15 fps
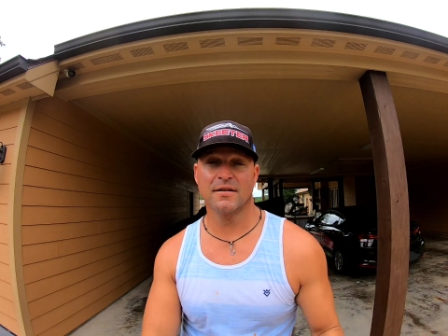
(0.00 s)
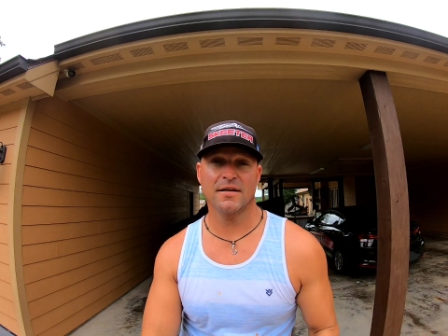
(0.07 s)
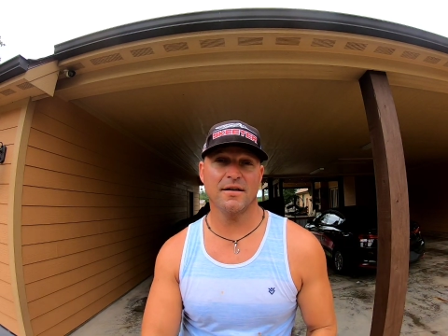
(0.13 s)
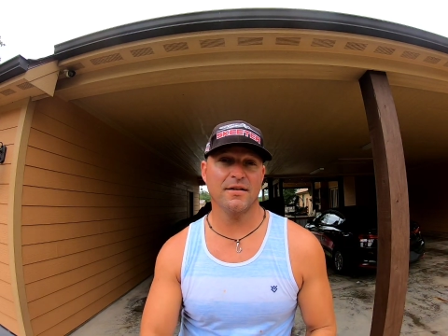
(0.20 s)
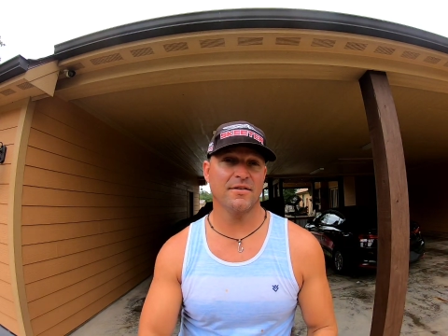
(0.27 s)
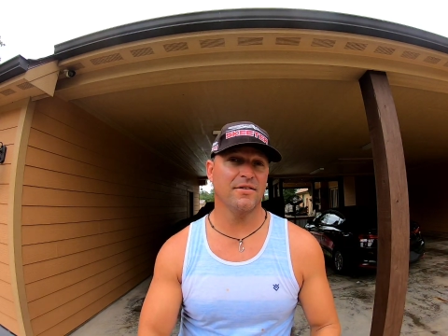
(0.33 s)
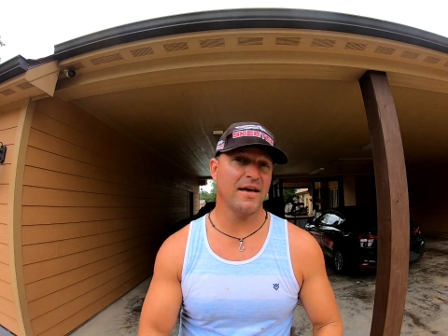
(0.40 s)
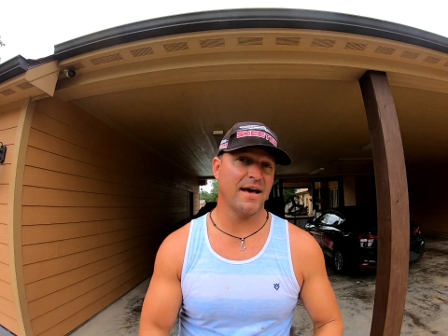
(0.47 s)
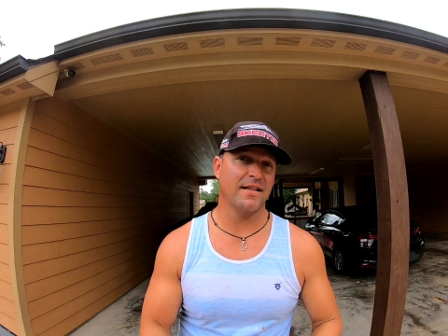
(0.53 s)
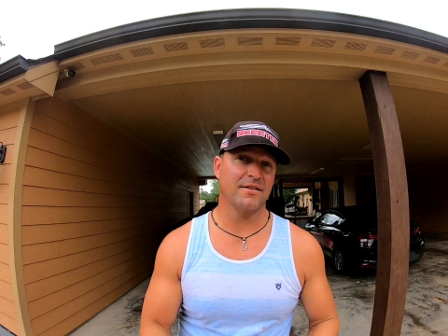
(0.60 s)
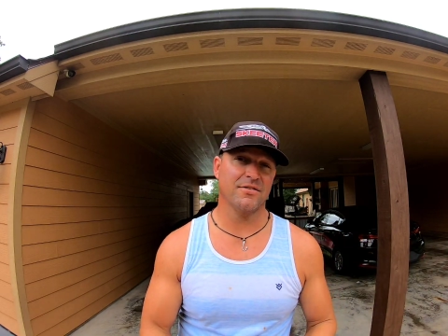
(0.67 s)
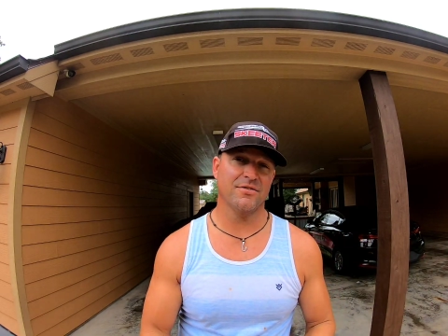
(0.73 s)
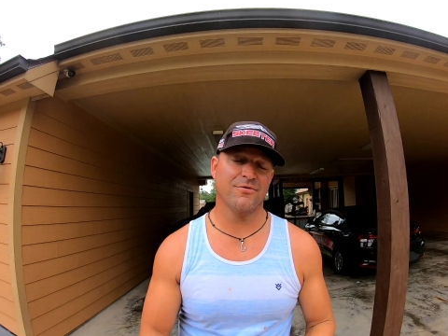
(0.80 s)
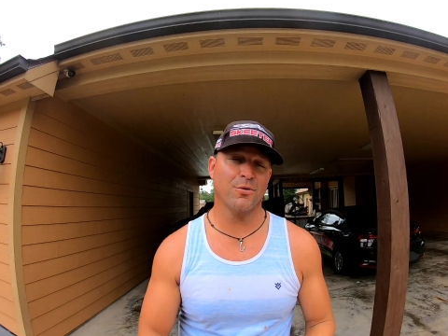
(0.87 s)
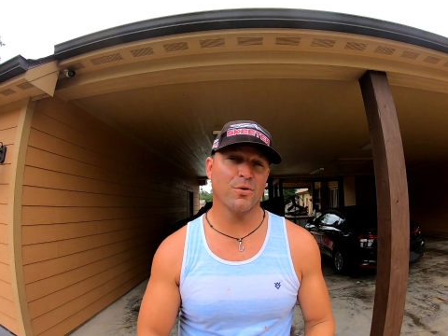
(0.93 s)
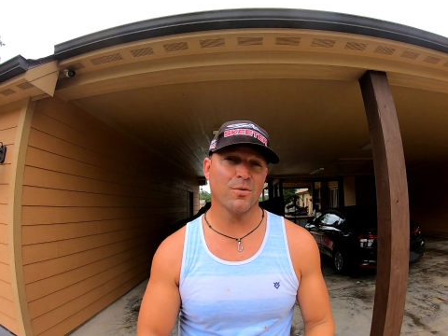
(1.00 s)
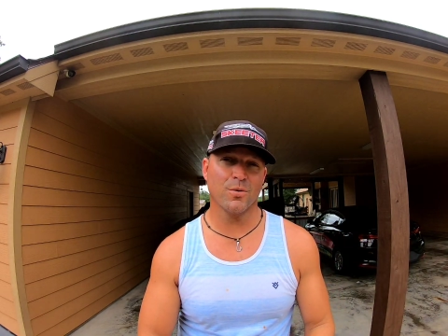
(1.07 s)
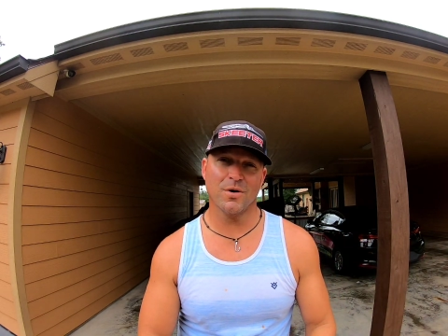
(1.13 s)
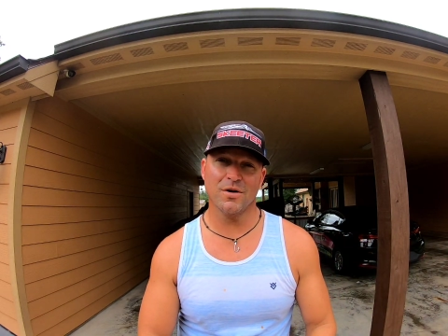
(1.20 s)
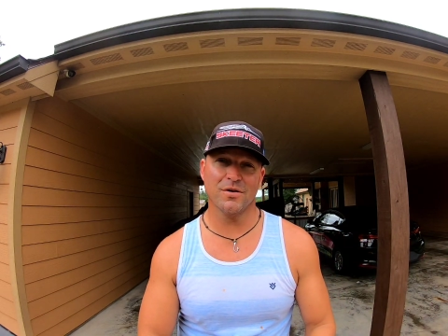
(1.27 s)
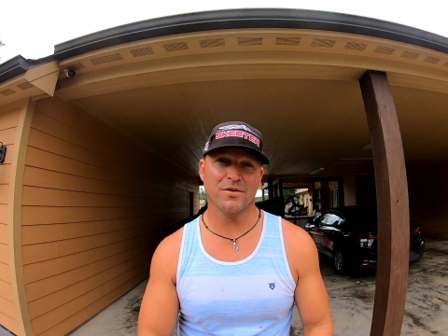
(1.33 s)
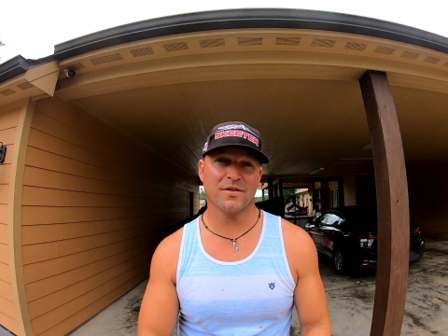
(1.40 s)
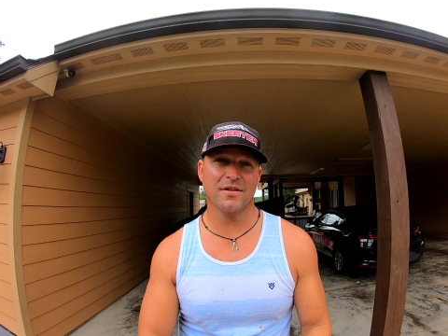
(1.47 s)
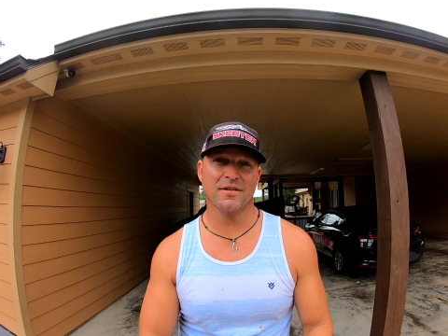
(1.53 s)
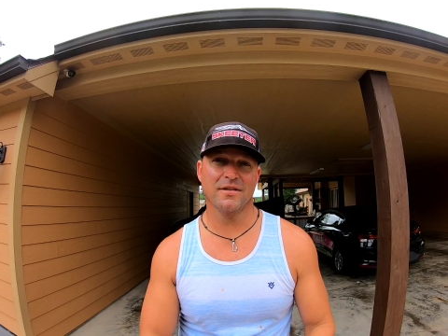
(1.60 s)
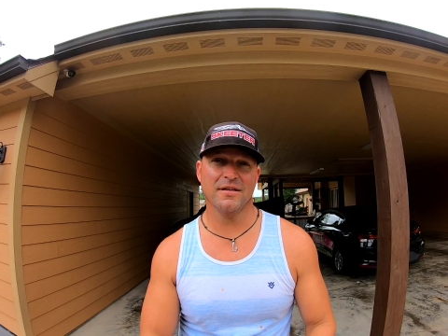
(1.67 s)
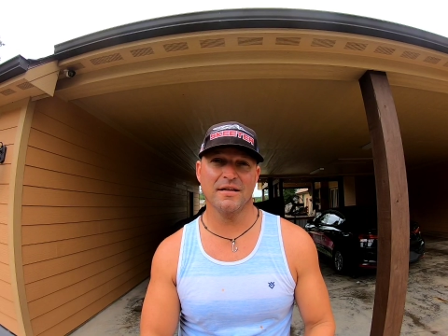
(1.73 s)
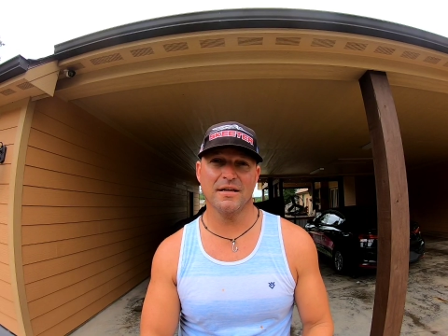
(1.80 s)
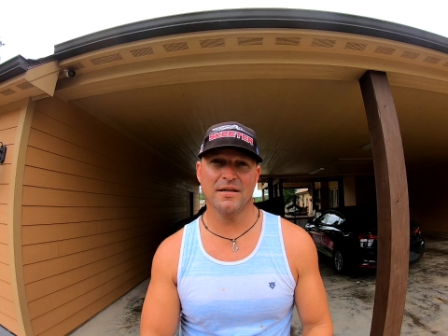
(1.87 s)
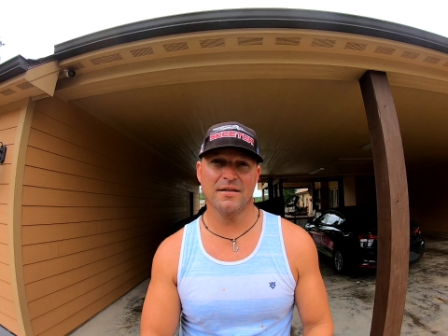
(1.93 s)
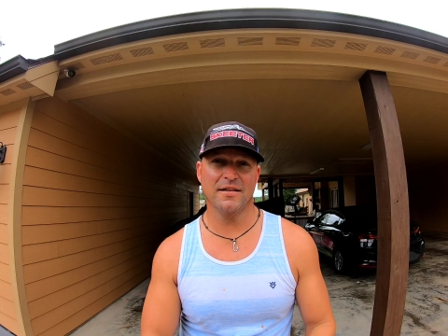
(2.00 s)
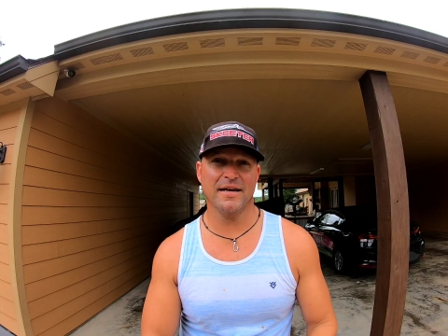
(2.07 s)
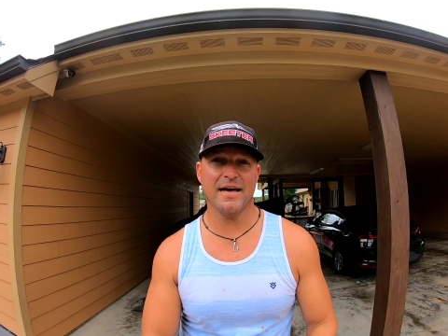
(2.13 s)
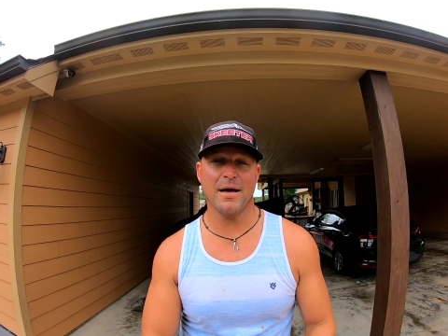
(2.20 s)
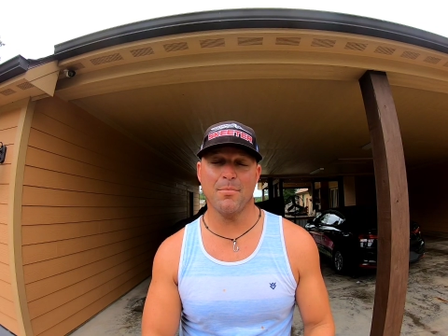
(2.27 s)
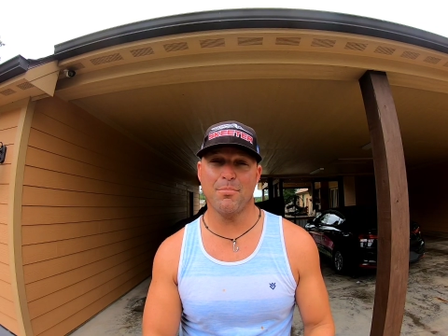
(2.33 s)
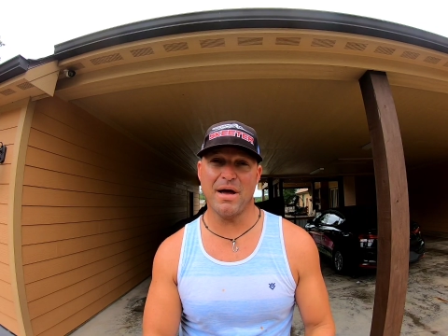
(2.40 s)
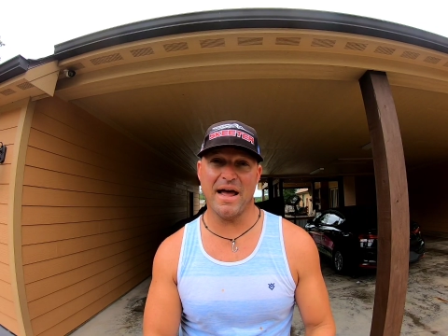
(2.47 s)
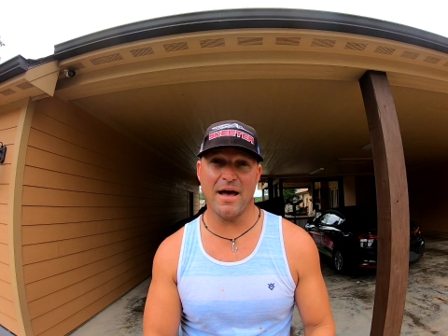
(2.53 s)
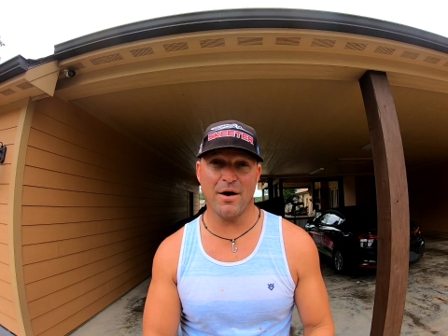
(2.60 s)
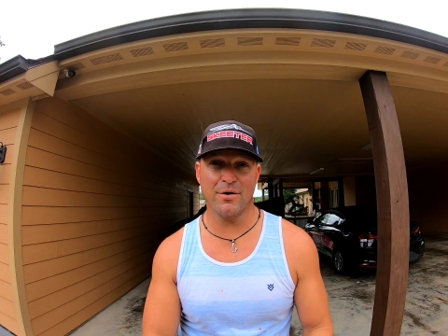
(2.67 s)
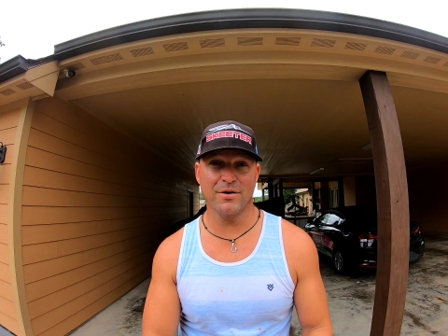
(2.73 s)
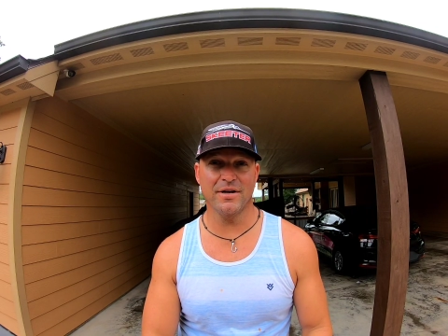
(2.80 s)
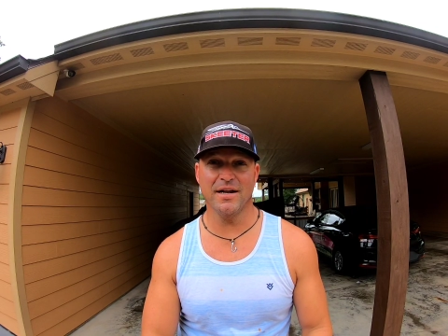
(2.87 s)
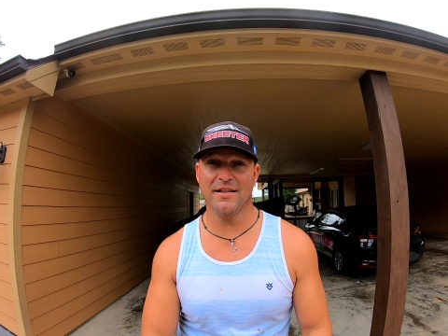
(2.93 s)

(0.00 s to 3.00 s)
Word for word: Uh, Dallas, Fort Worth, uh, they got pounded.